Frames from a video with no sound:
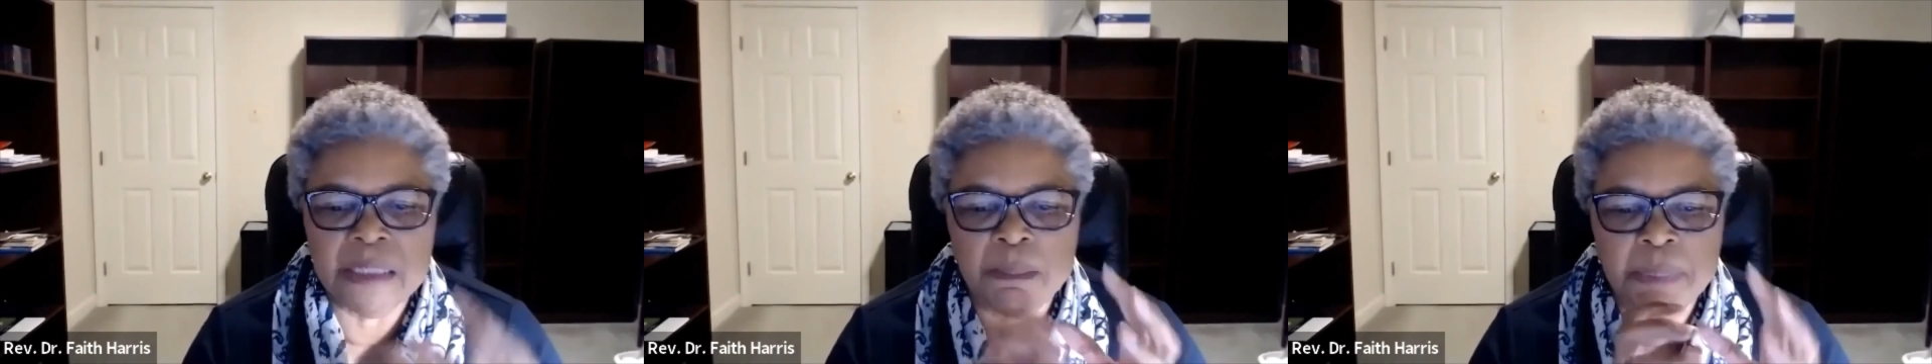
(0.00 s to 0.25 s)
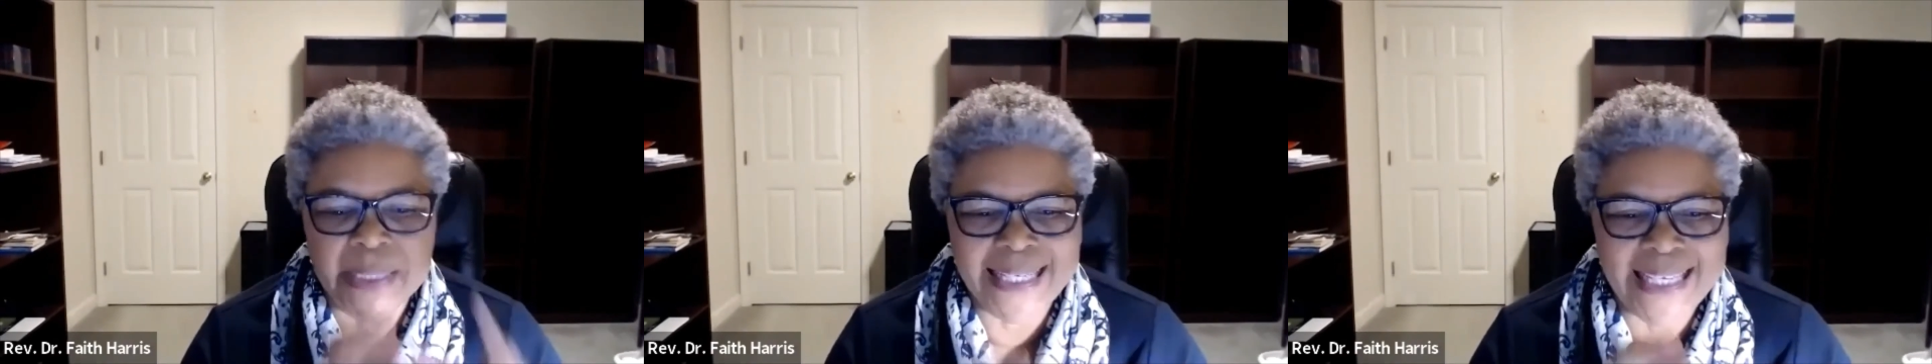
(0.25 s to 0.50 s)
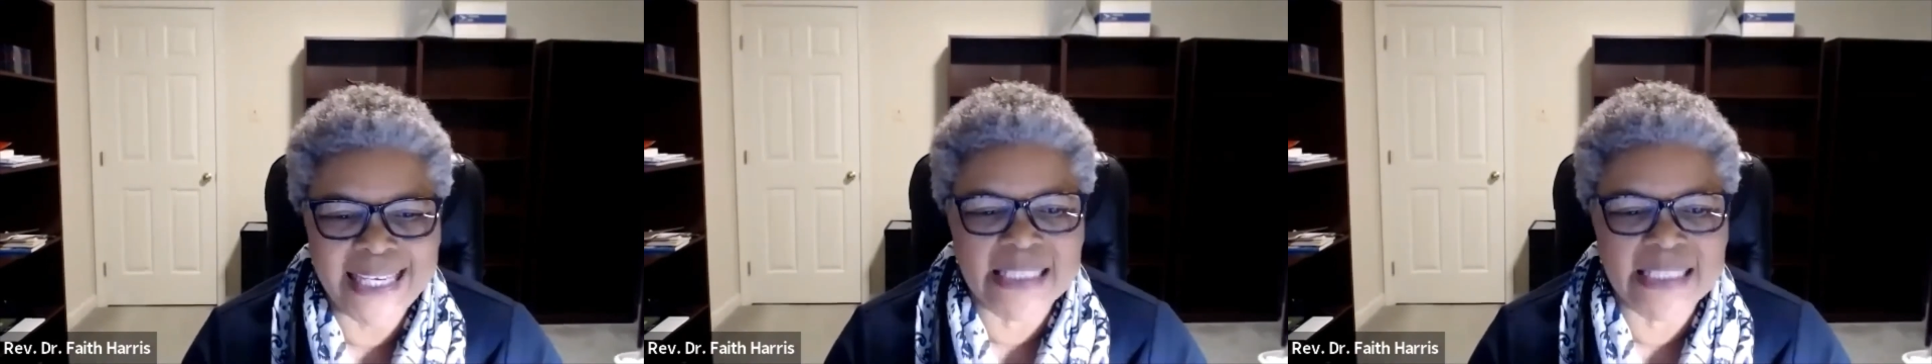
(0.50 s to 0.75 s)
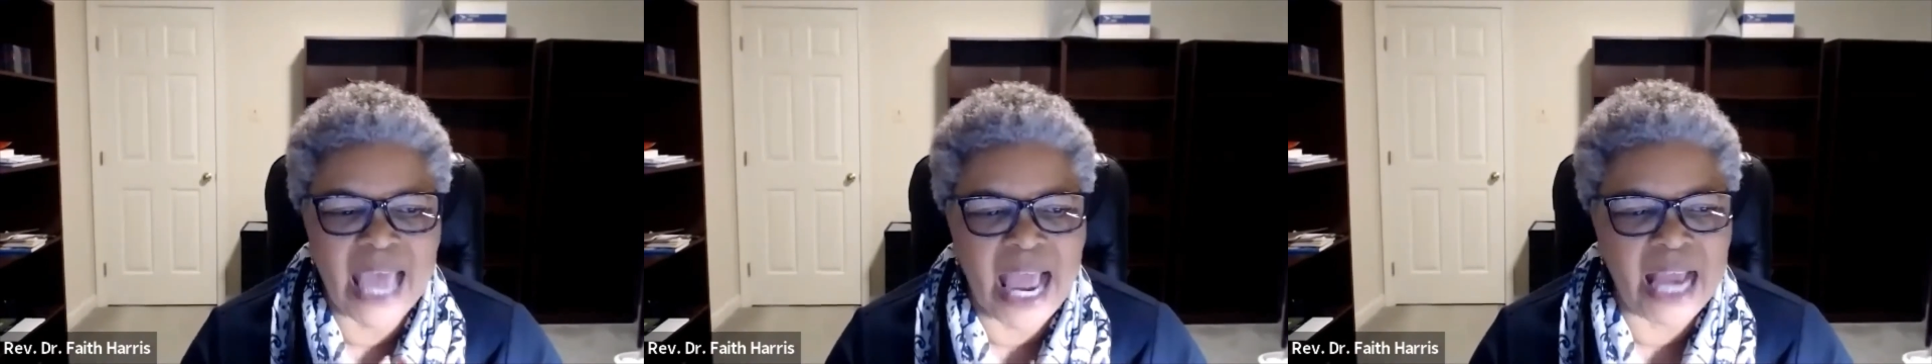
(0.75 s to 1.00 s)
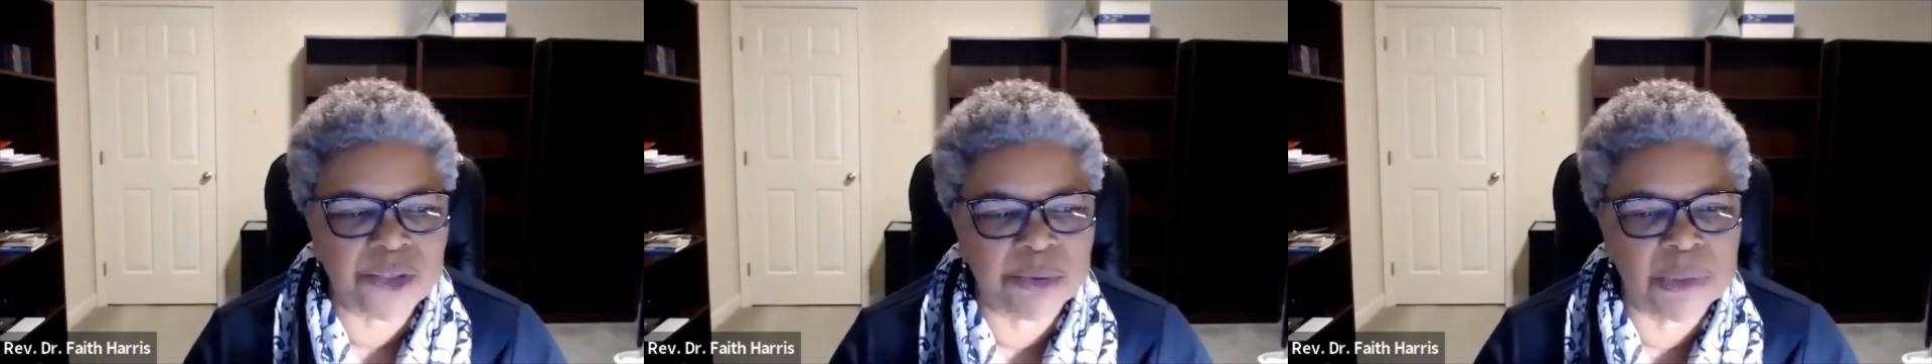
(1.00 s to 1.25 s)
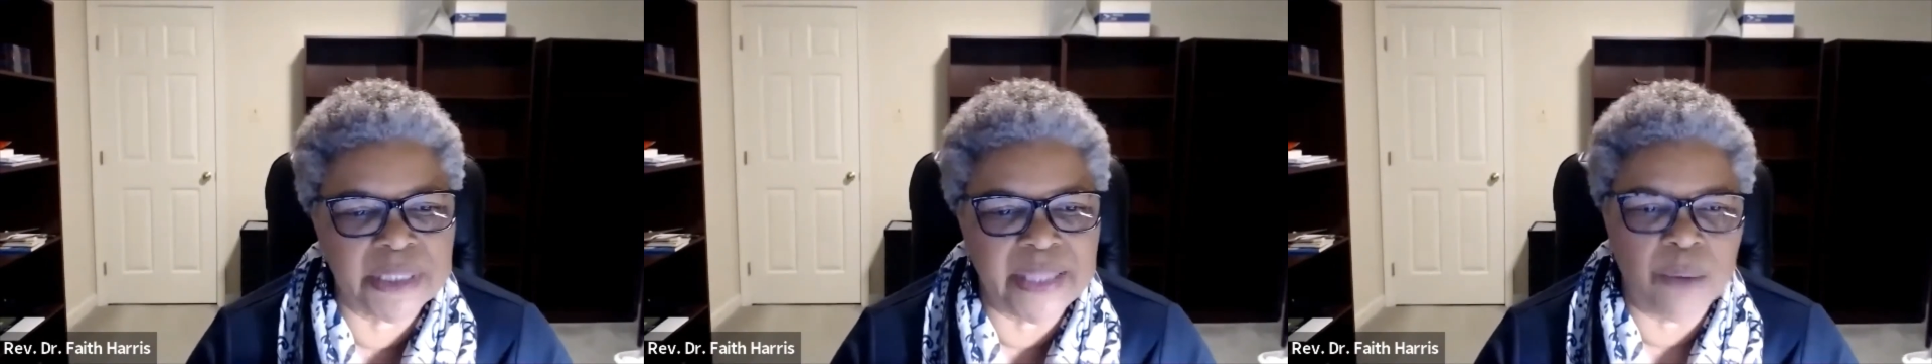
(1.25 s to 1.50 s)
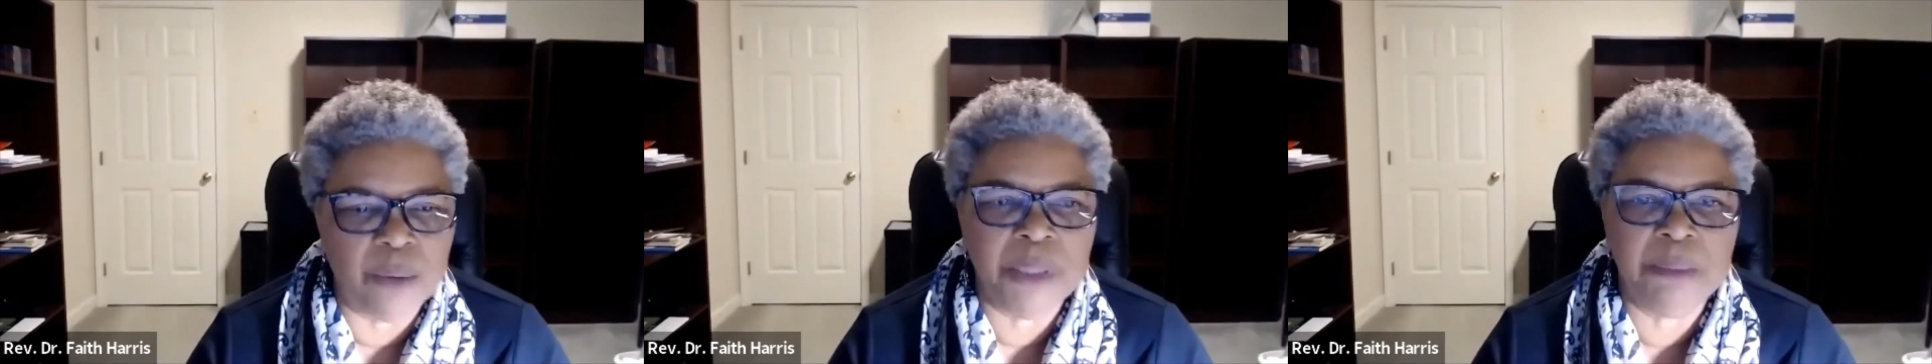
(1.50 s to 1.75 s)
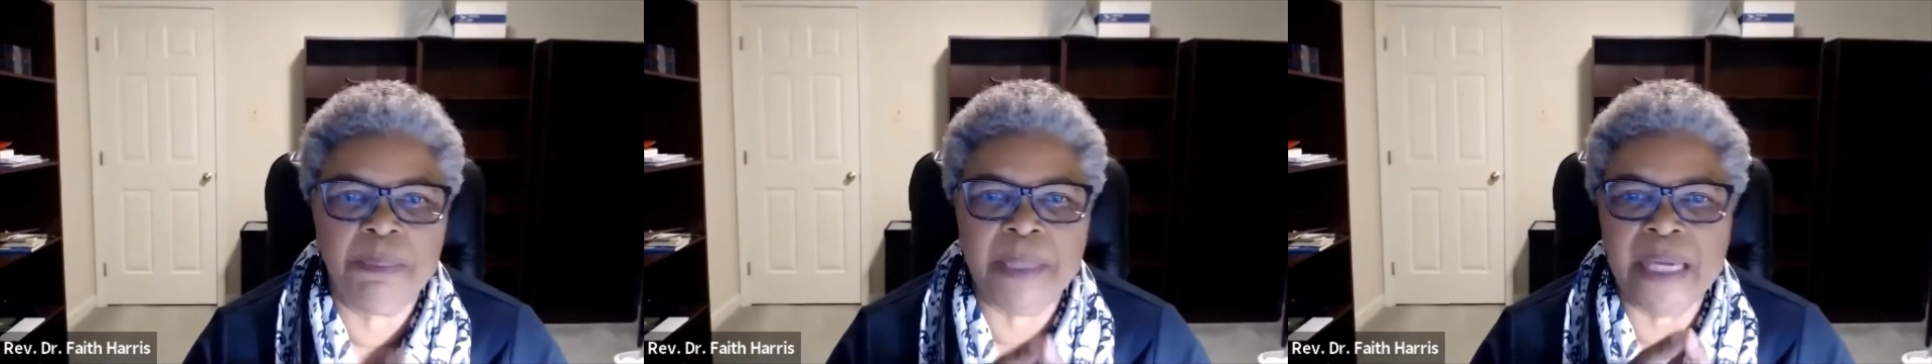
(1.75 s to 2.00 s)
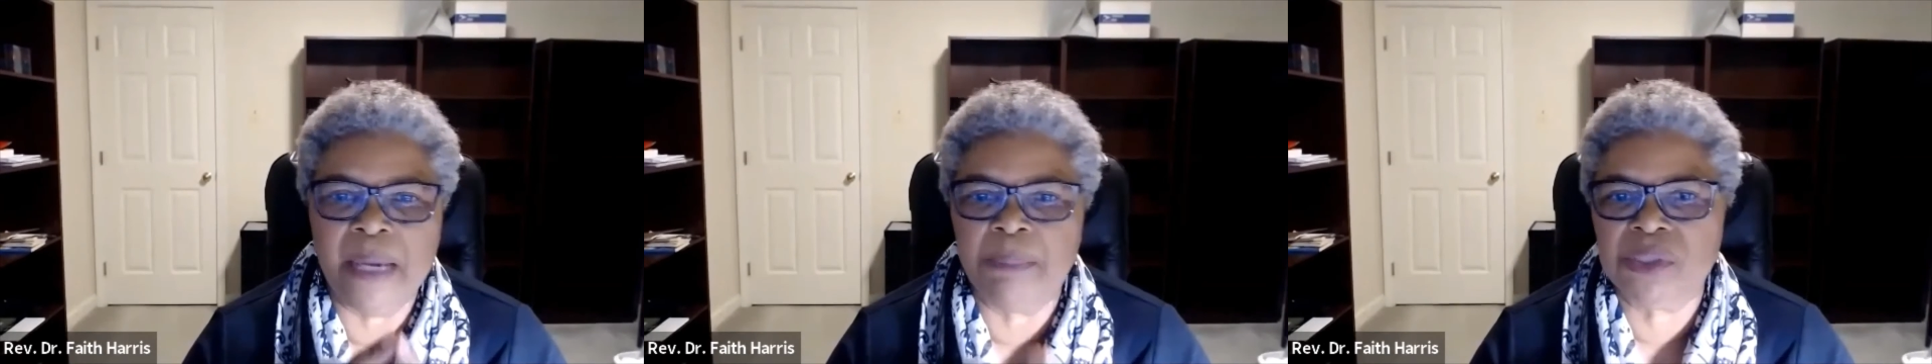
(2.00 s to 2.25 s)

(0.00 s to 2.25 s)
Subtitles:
but it is actually that we be able